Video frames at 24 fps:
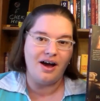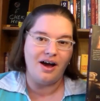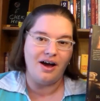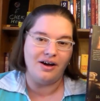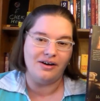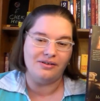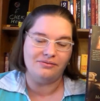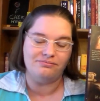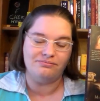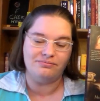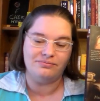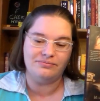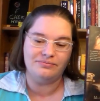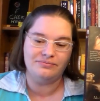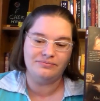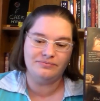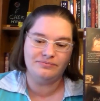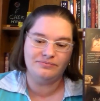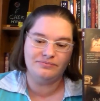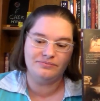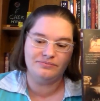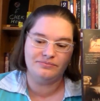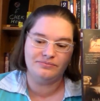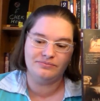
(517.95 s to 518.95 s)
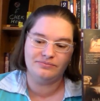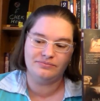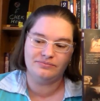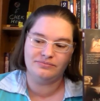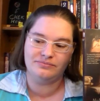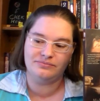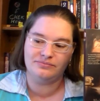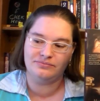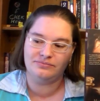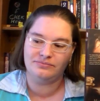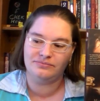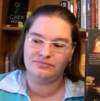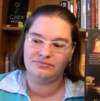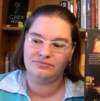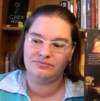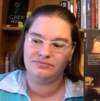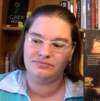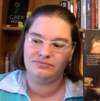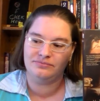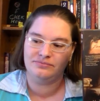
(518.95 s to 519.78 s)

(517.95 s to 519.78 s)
(silence)